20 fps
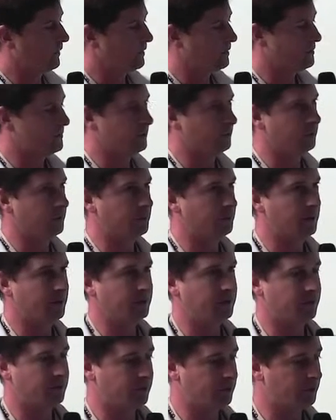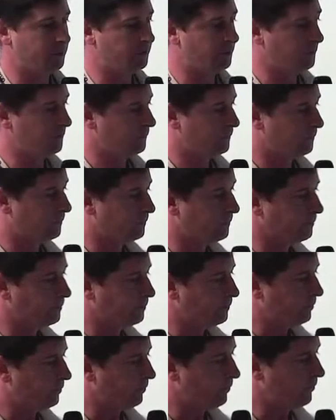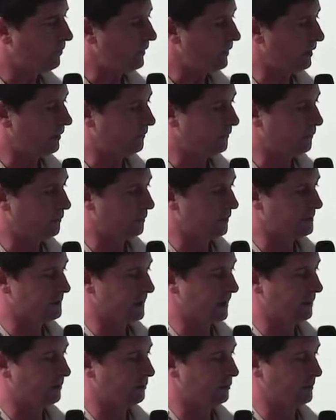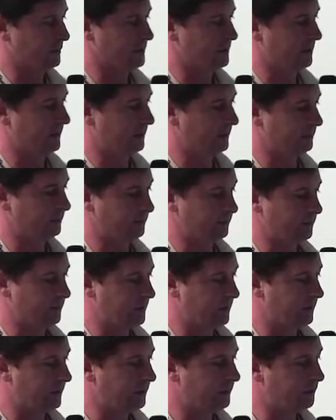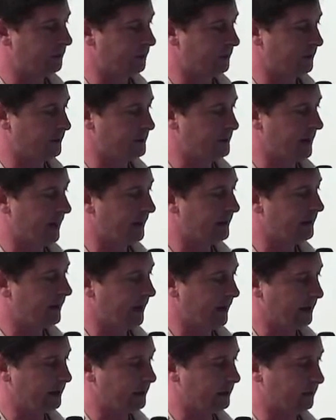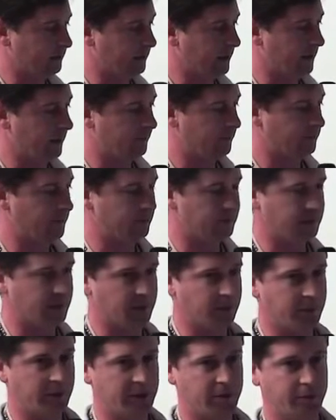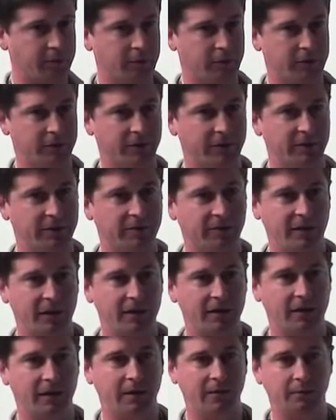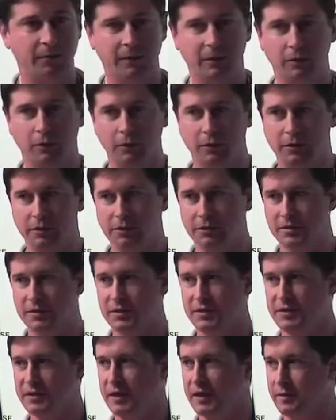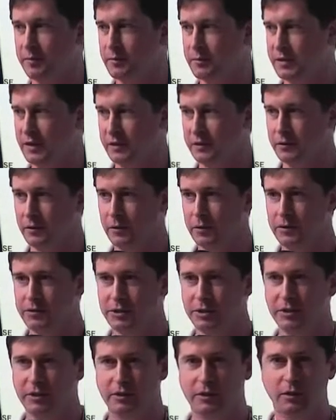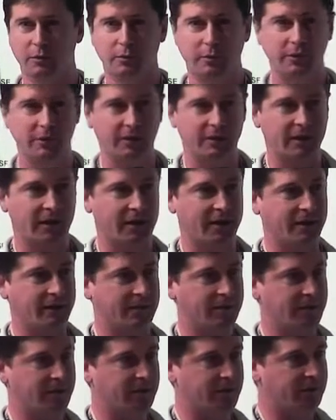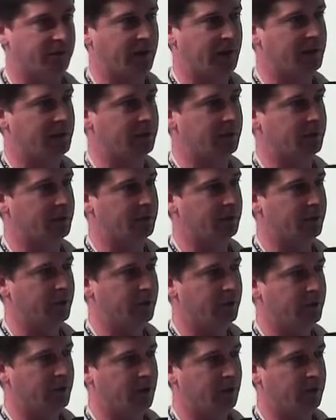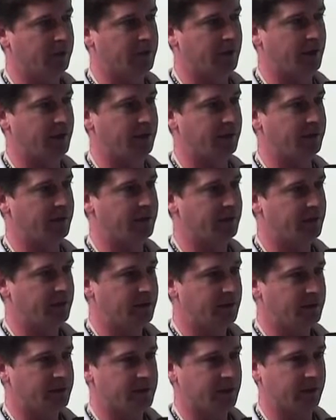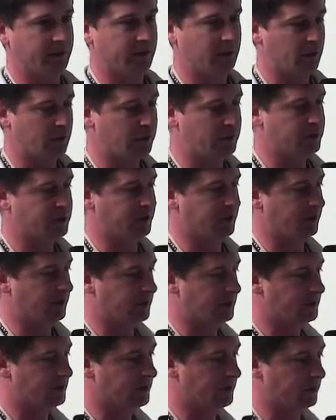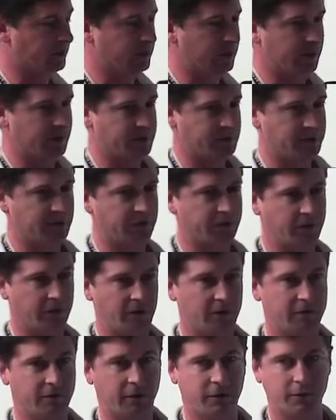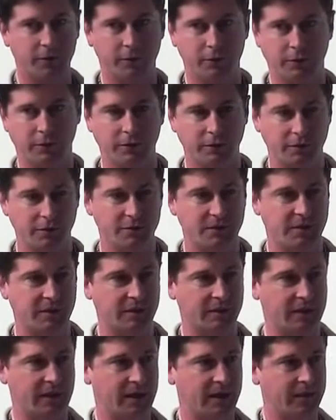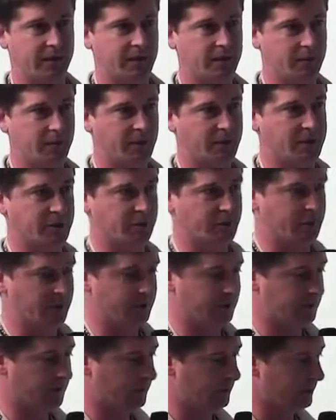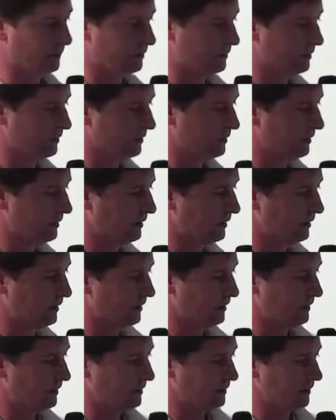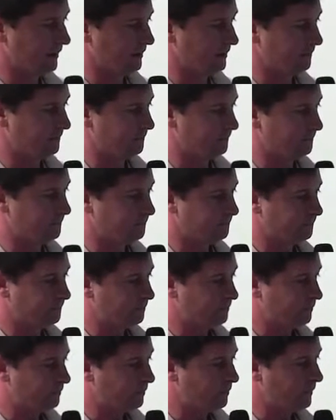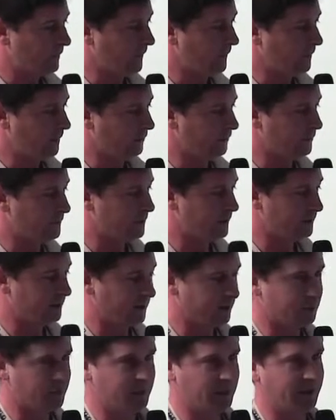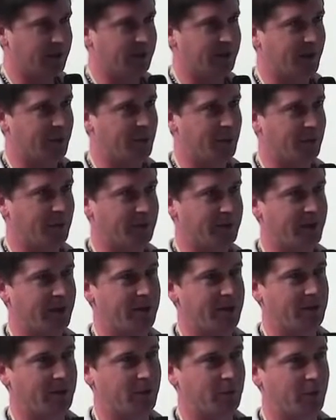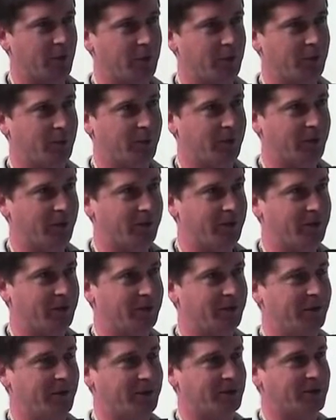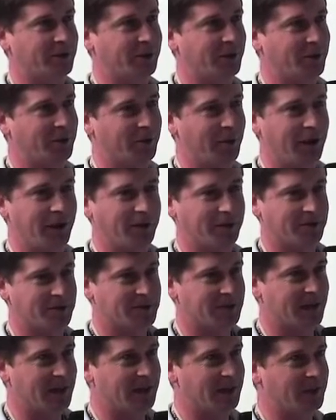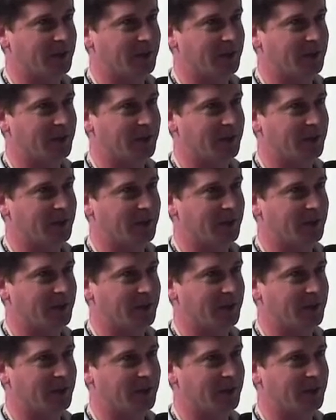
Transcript: So if we went through a few examples, like here at TADHack, if we have 50 people, then and we all use the same technology to communicate, then the value of that technology is 2,500 using that measurement. If you take that big number down at the bottom, I don't actually know how to say